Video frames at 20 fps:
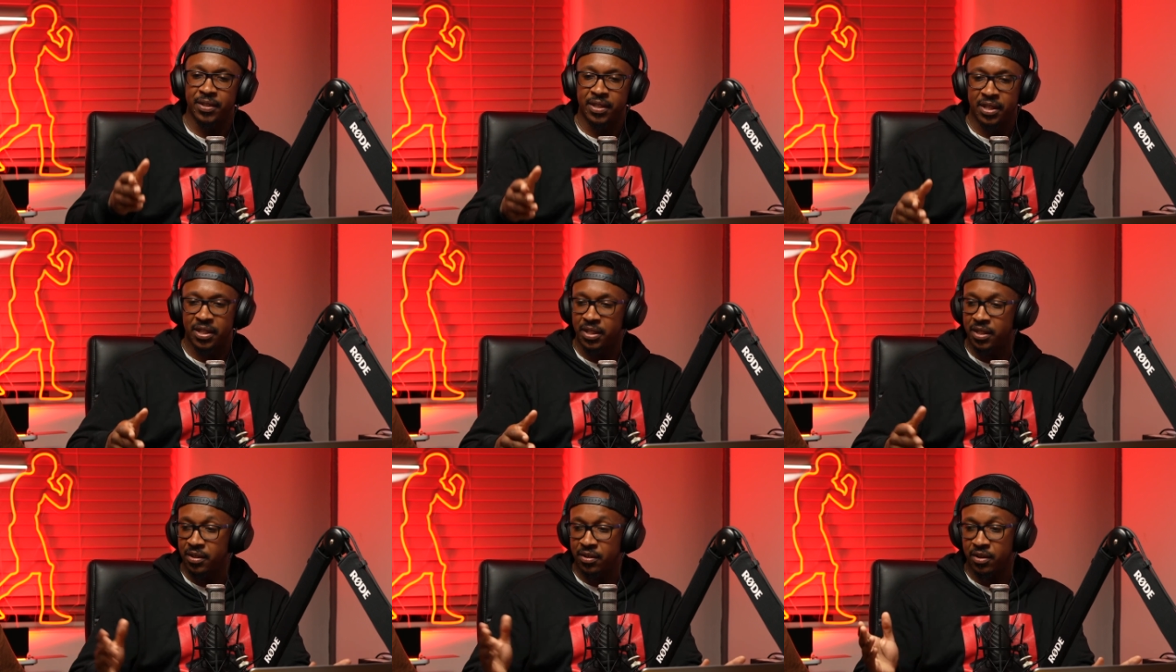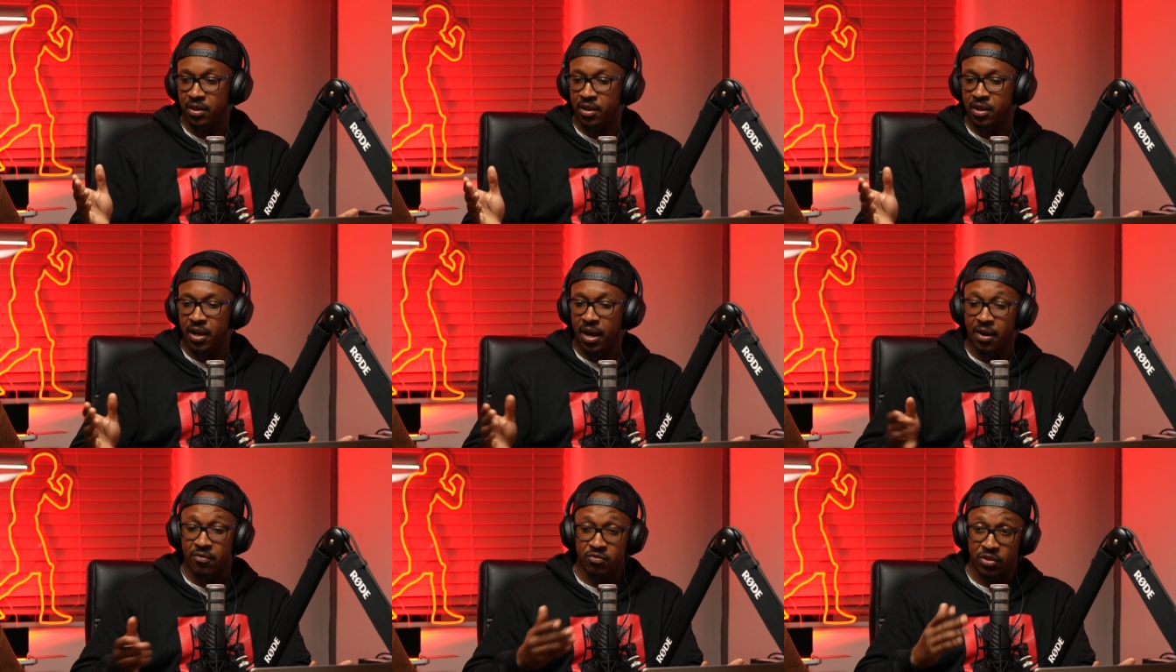It didn't
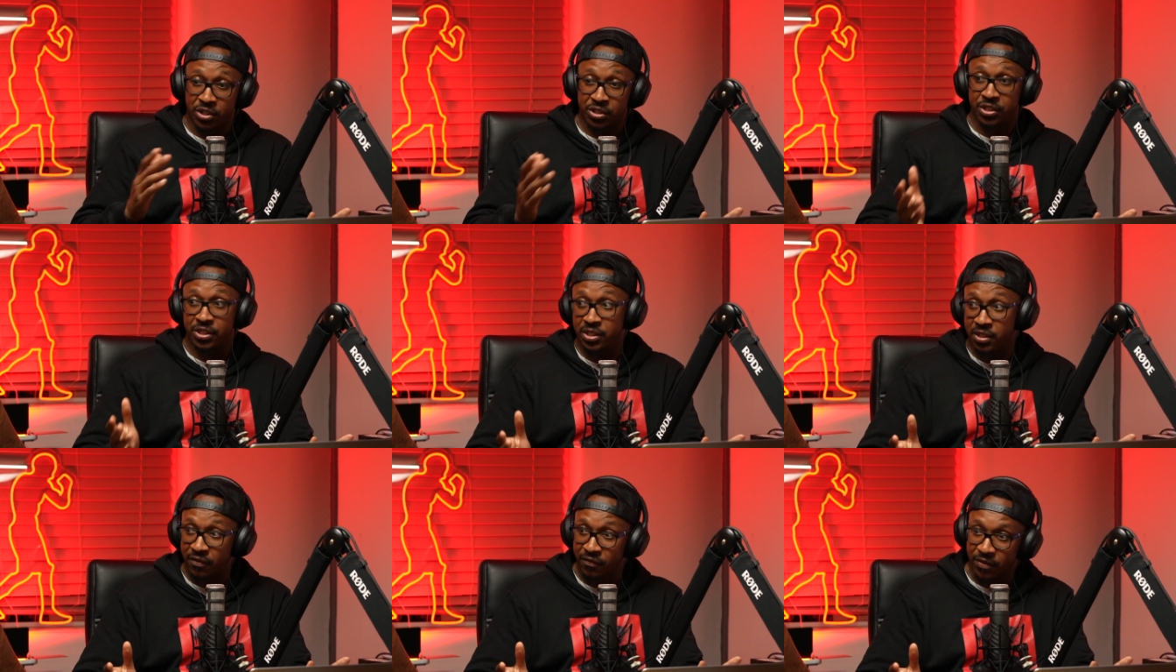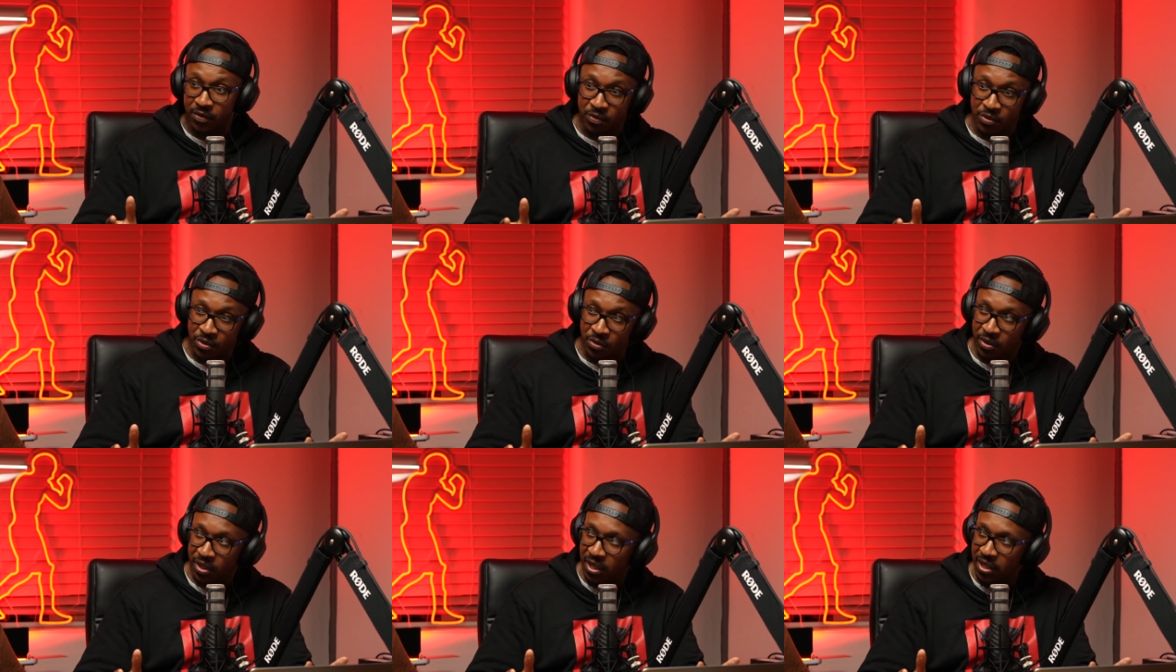hurt. I rushed to see if he
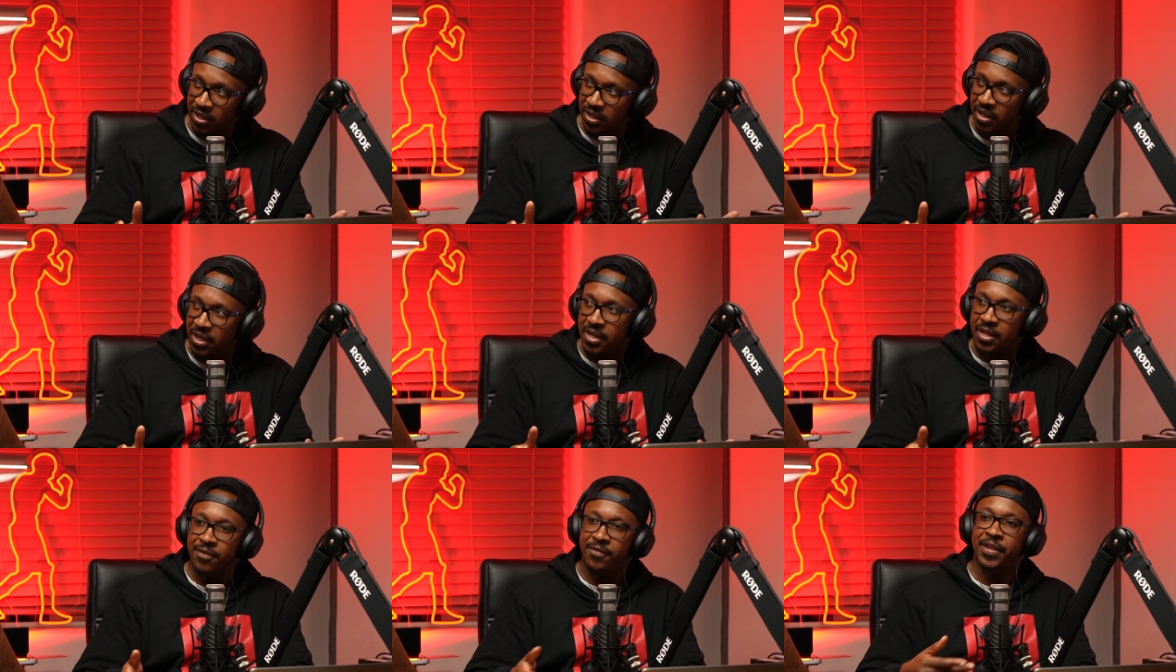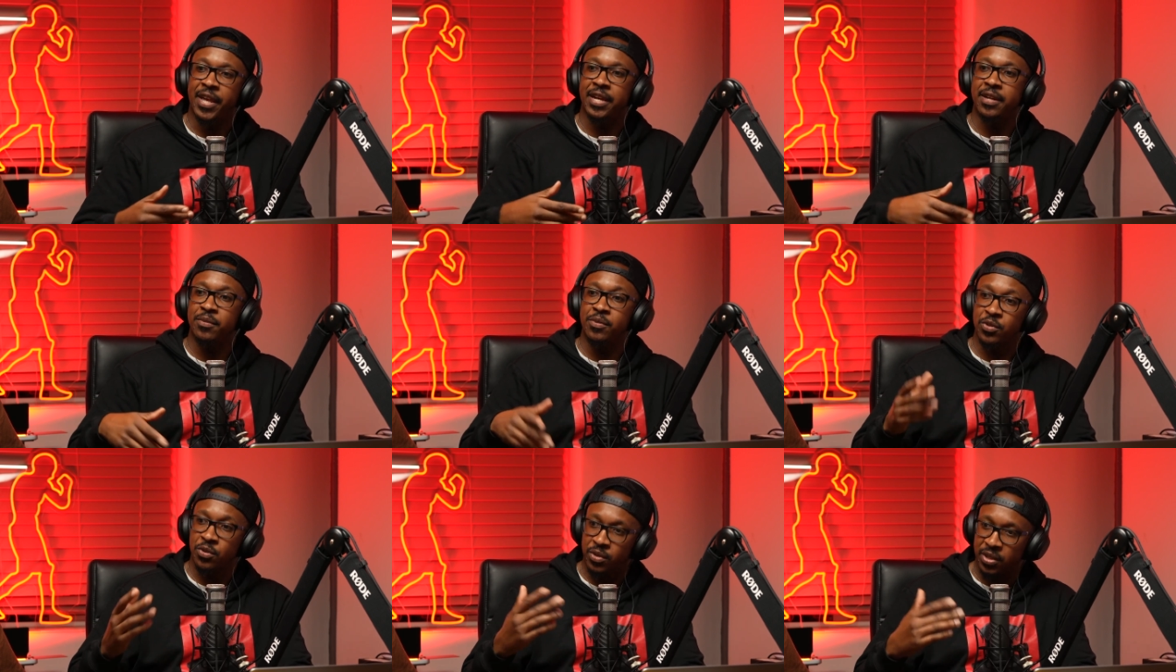was okay, yeah. and
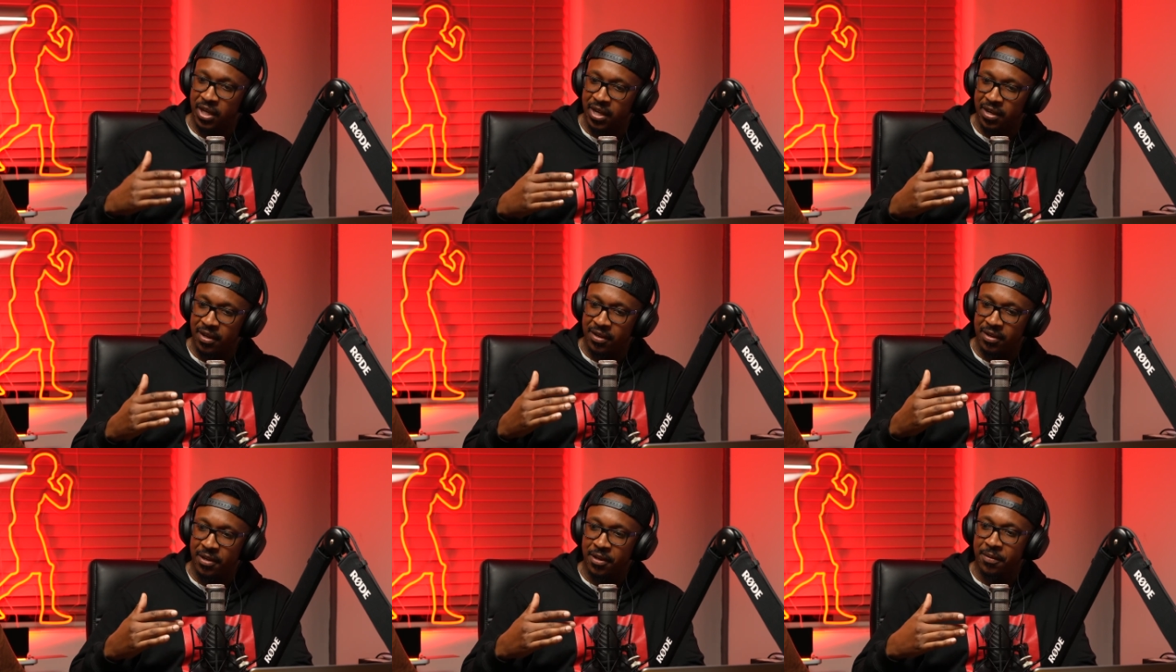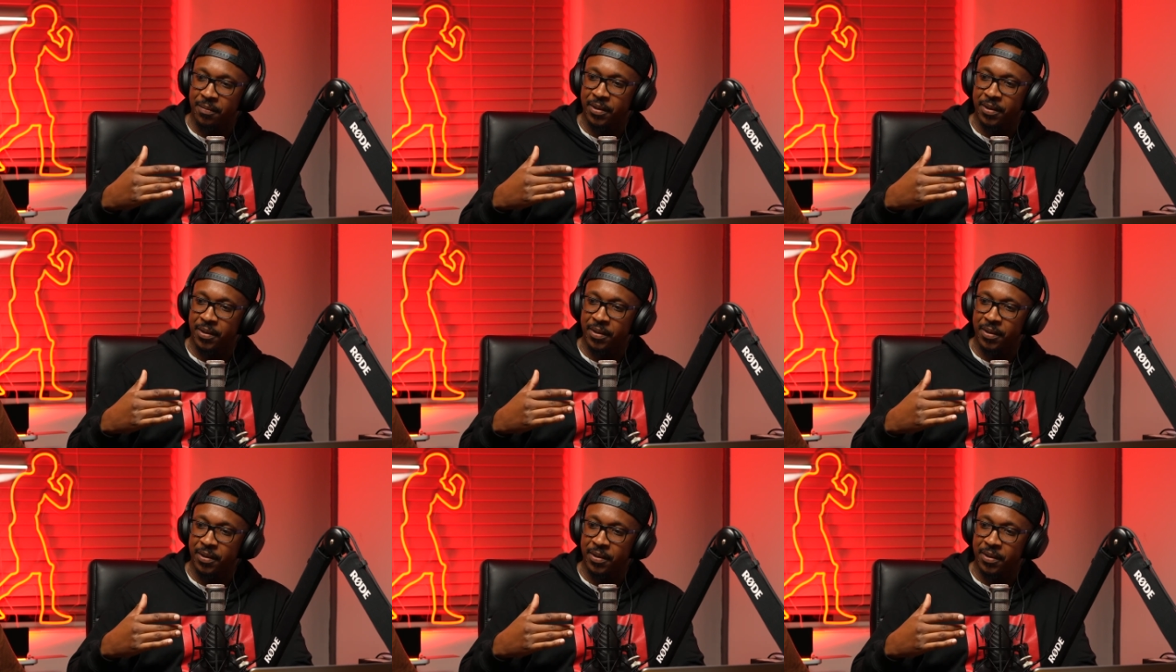he was okay.